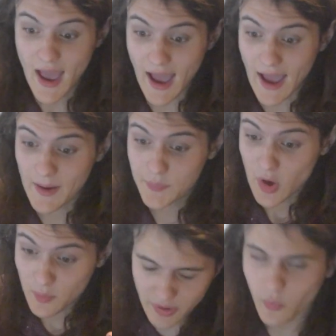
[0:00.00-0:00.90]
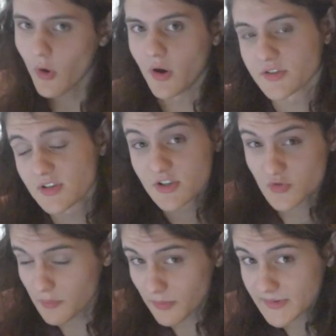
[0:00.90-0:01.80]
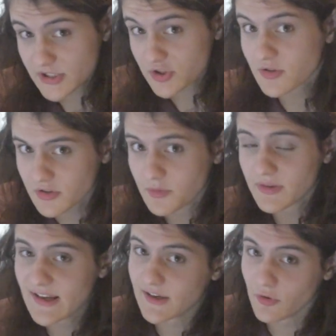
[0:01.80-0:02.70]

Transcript: But it works, so I probably shouldn't complain,